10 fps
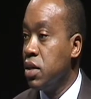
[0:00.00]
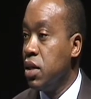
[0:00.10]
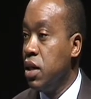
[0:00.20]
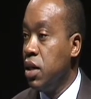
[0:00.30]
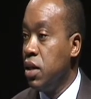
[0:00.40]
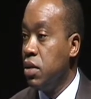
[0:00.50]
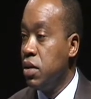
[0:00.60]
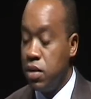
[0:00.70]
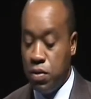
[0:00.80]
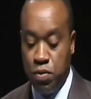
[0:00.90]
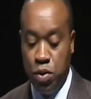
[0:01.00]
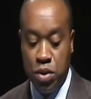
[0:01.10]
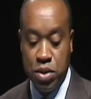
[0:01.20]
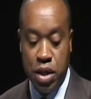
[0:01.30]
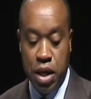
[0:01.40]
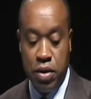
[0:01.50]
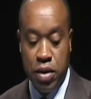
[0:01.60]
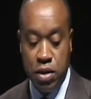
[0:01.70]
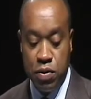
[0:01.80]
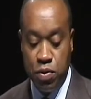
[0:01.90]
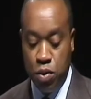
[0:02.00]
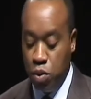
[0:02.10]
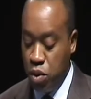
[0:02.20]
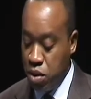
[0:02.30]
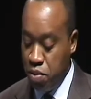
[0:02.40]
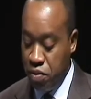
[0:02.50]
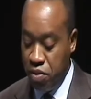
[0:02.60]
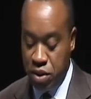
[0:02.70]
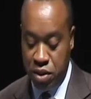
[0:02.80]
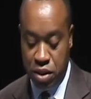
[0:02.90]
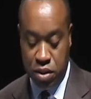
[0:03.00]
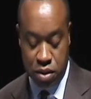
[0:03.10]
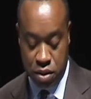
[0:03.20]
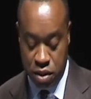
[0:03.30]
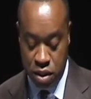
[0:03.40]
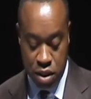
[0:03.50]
key focus areas for water professionals